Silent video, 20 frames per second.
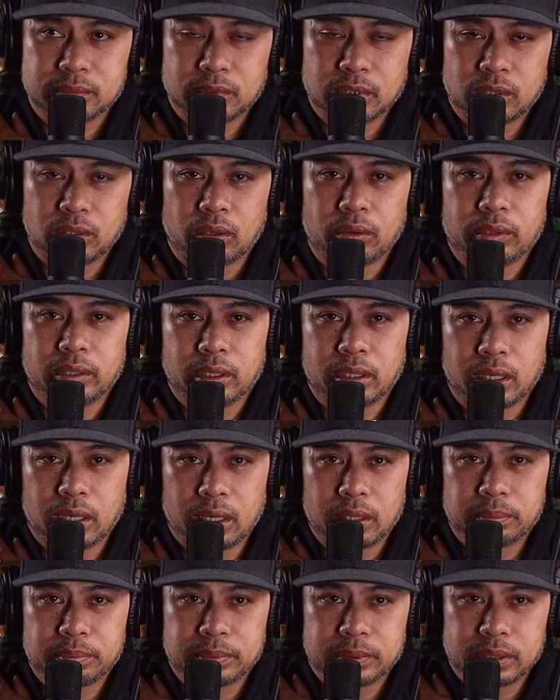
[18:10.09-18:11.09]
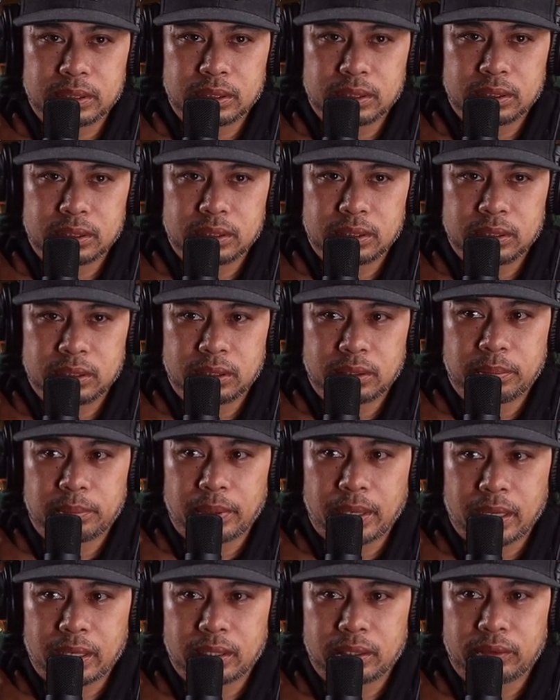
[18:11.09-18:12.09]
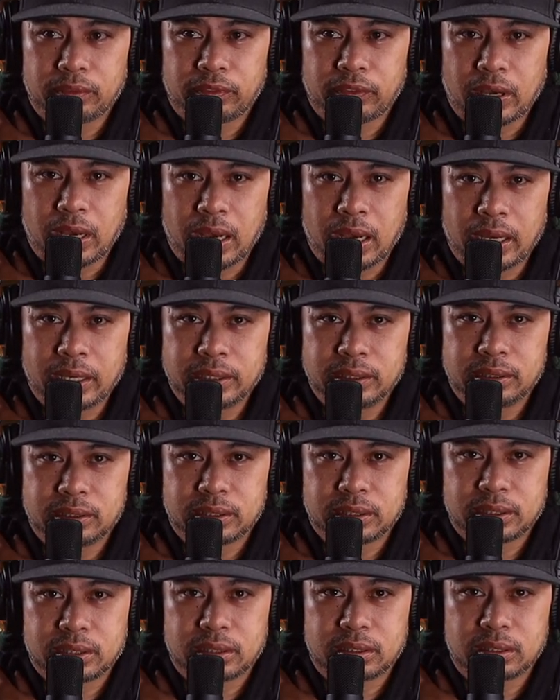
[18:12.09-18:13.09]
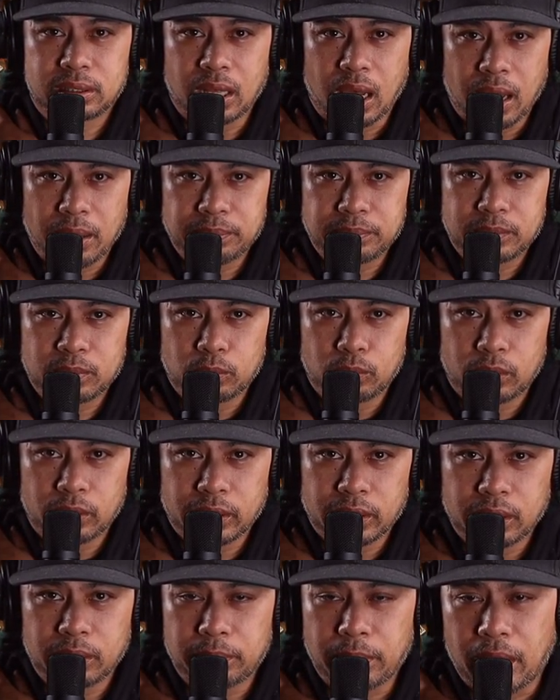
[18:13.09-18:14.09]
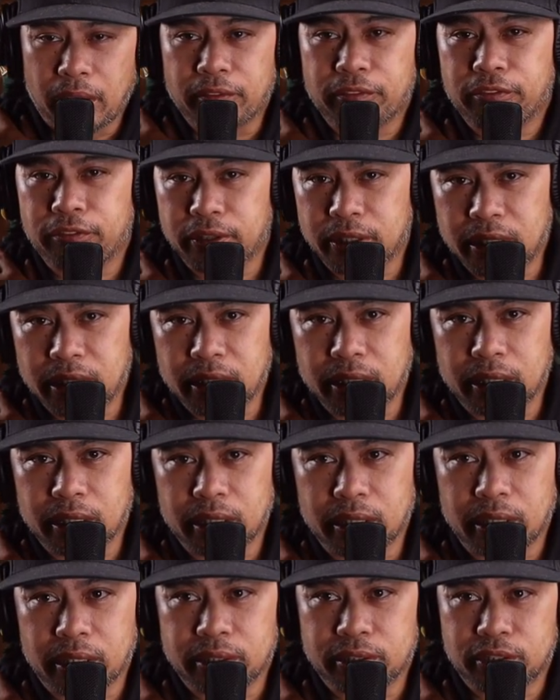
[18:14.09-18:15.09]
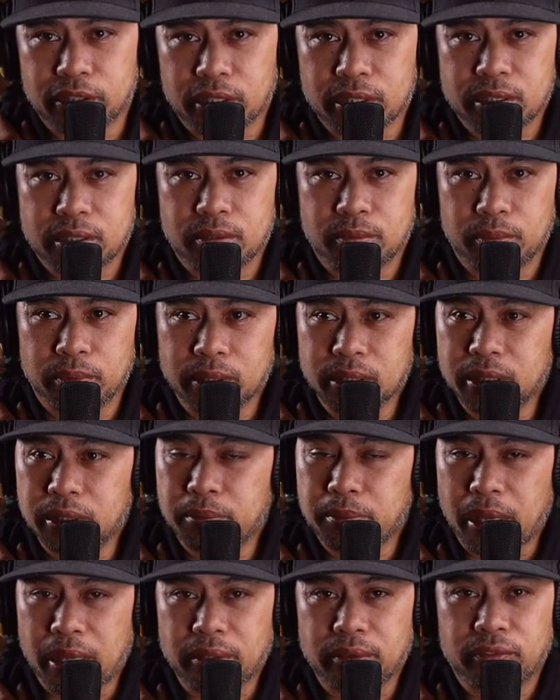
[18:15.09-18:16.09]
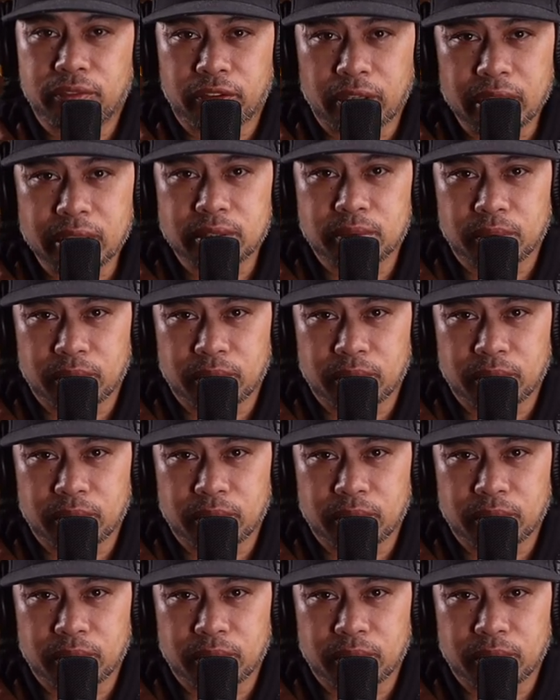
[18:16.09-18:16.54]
growing up in the Bay, if I just stopped worrying about fitting in and just really made friends